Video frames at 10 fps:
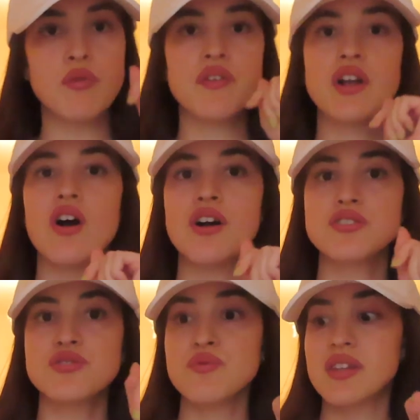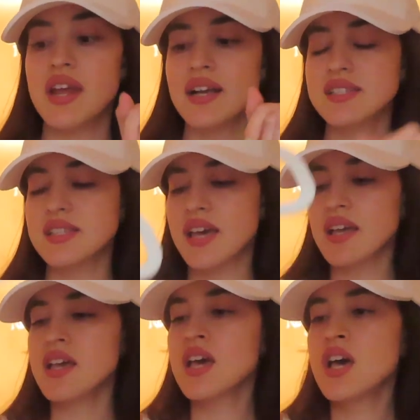moving on to the next
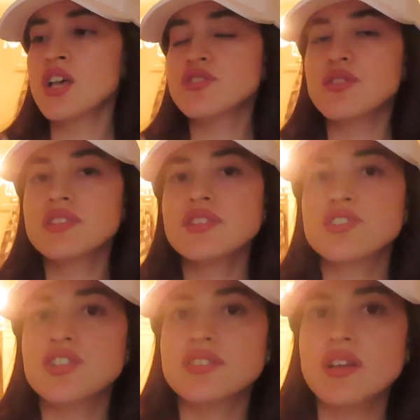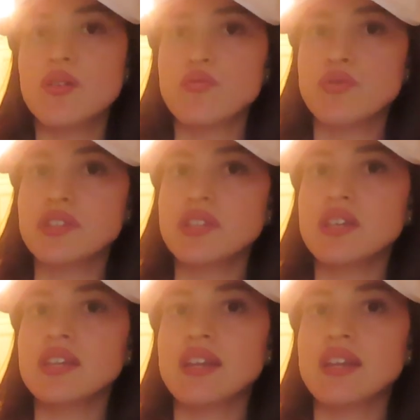thing. So this is just a really